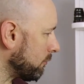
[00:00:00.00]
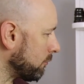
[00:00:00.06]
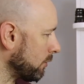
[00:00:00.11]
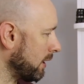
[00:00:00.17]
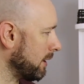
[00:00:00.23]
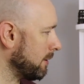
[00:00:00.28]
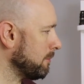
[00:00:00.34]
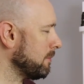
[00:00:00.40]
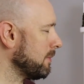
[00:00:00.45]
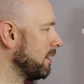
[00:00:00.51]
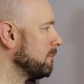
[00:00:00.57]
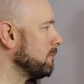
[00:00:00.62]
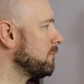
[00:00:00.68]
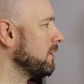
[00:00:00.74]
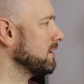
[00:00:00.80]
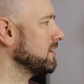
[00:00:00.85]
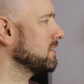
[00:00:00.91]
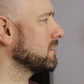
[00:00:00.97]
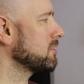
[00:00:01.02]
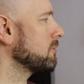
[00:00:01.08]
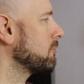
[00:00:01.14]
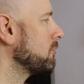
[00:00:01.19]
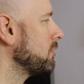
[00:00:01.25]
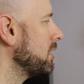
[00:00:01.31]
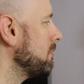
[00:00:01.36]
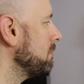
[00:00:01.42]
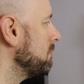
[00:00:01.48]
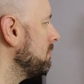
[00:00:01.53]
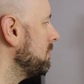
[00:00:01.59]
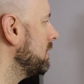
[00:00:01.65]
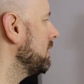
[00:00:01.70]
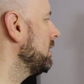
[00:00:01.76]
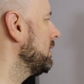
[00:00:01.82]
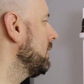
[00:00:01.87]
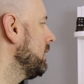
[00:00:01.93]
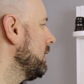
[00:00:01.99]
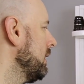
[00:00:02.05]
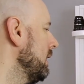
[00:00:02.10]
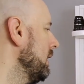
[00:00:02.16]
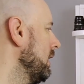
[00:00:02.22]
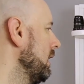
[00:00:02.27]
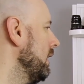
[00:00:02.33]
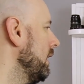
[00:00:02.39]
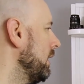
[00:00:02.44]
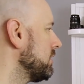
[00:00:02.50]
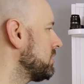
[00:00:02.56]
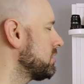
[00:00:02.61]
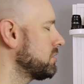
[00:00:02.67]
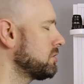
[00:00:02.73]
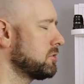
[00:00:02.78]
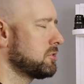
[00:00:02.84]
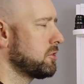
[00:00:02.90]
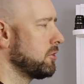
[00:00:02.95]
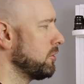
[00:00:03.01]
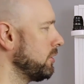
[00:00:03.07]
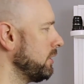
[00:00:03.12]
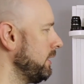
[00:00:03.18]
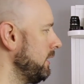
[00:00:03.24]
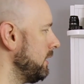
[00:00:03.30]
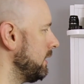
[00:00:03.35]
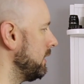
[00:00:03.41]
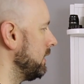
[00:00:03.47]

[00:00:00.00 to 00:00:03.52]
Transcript: frame, I'm finding that the frame it's sturdy